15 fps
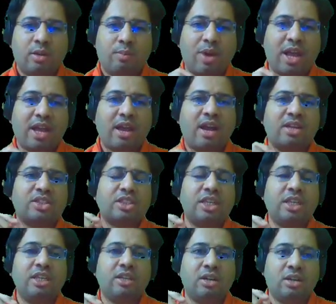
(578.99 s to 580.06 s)
by
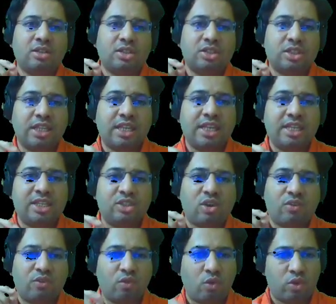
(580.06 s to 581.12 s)
asking a series
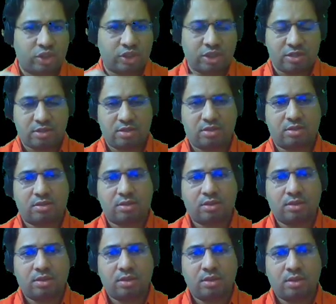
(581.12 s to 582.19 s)
of questions.